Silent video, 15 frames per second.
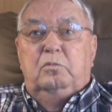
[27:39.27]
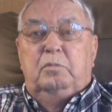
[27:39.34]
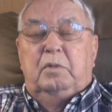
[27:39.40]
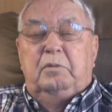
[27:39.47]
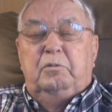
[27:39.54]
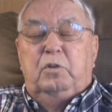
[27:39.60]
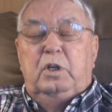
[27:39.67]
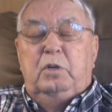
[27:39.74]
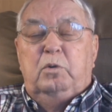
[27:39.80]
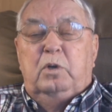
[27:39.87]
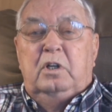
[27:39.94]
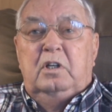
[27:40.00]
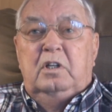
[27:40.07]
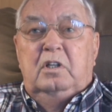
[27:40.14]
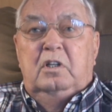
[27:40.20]
But we
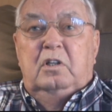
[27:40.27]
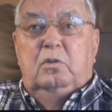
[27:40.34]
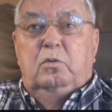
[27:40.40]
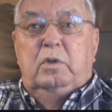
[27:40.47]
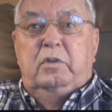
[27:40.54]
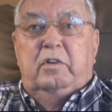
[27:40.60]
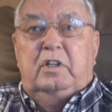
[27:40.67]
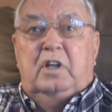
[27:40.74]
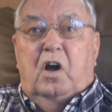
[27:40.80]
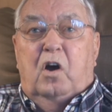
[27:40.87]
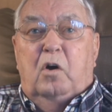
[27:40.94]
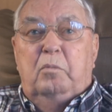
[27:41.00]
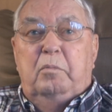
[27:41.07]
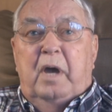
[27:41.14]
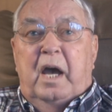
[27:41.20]
were
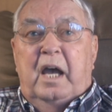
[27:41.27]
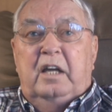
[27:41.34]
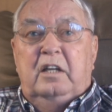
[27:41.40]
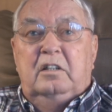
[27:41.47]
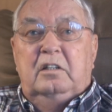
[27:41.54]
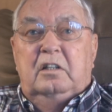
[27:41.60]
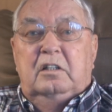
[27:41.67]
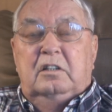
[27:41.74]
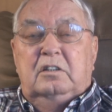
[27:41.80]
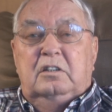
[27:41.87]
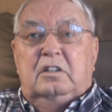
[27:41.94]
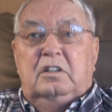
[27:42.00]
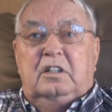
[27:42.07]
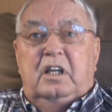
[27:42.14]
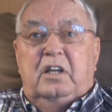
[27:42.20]
called back
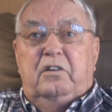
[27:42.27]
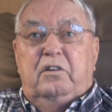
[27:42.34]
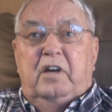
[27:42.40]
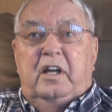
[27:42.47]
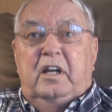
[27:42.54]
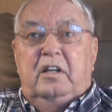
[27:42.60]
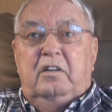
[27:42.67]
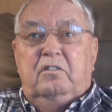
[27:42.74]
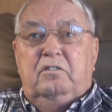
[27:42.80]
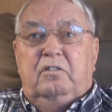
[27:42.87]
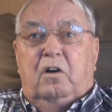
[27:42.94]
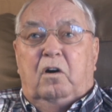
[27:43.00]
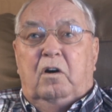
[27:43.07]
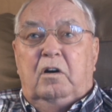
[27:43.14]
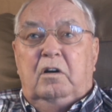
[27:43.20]
to get ready
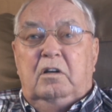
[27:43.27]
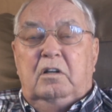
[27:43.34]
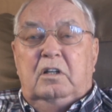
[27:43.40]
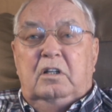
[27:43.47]
for